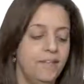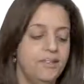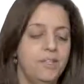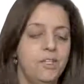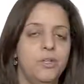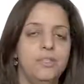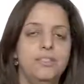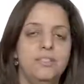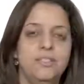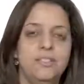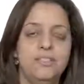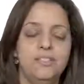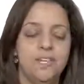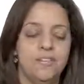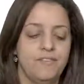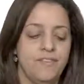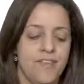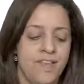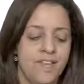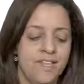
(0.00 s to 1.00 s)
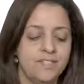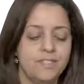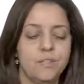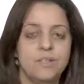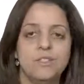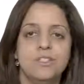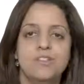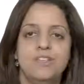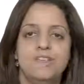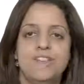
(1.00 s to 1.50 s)
the utility of S
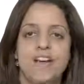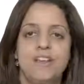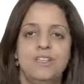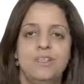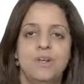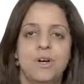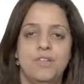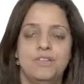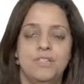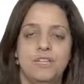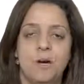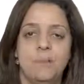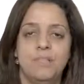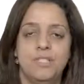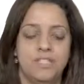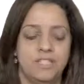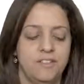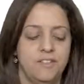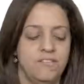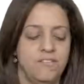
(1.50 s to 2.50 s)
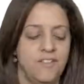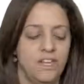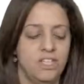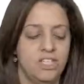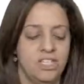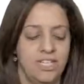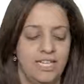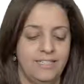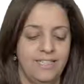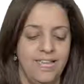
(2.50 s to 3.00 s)
or the value of the objective
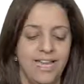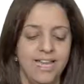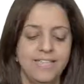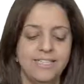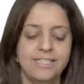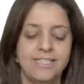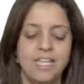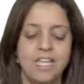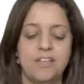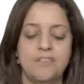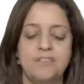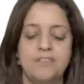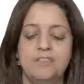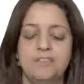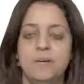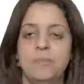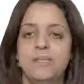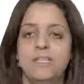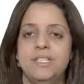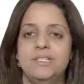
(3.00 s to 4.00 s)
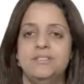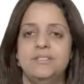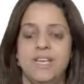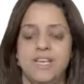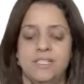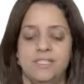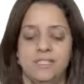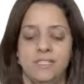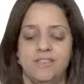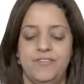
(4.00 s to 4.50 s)
function at S if the terminal
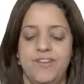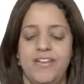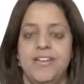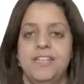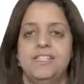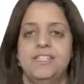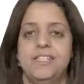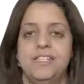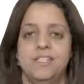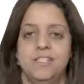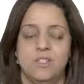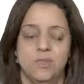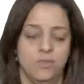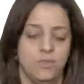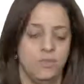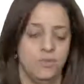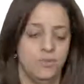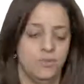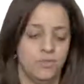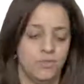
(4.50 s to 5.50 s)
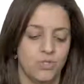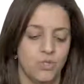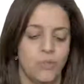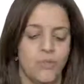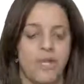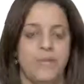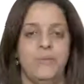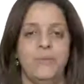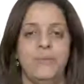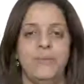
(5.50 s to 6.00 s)
test of S is true. So
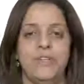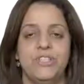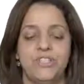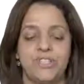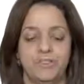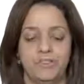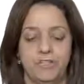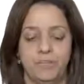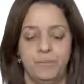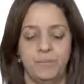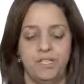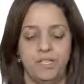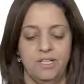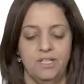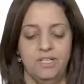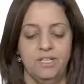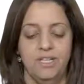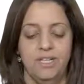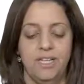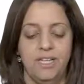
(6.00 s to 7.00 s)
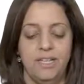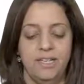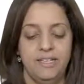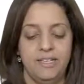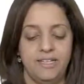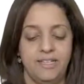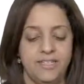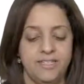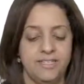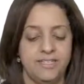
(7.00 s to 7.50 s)
we, we reach the terminal
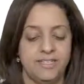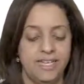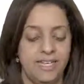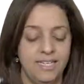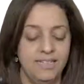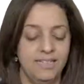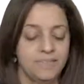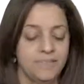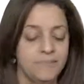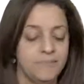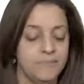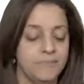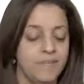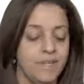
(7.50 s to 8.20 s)
uh, state.